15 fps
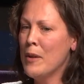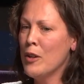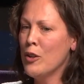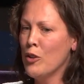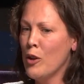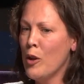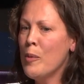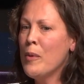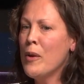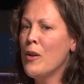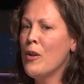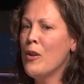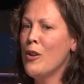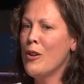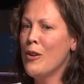
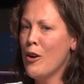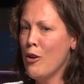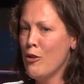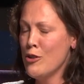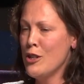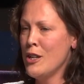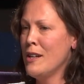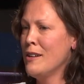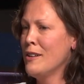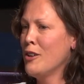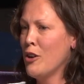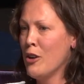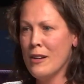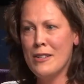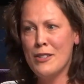global ocean
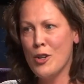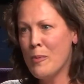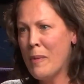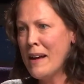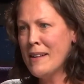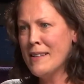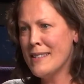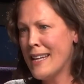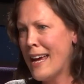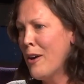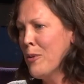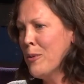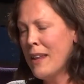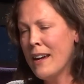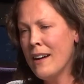current turbines
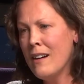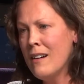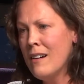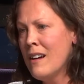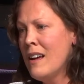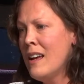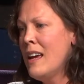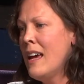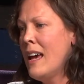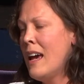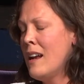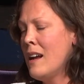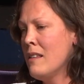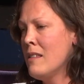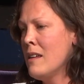out there.
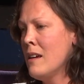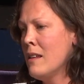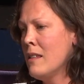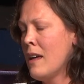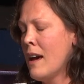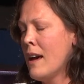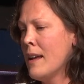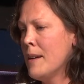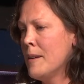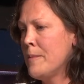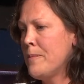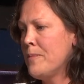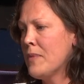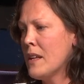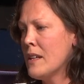And I think that
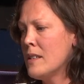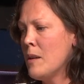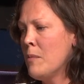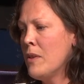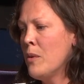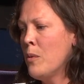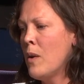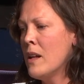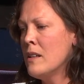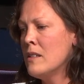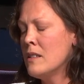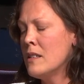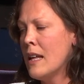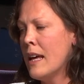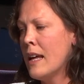some of the
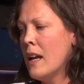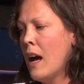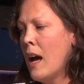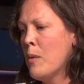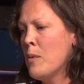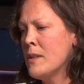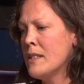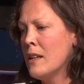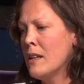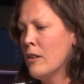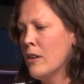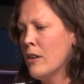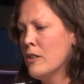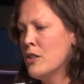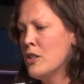ones that I was
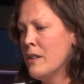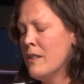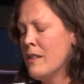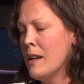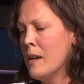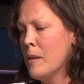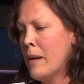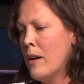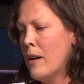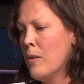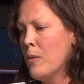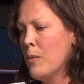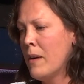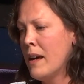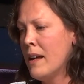encouraged to think
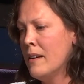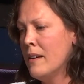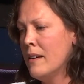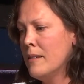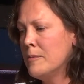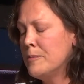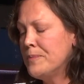about when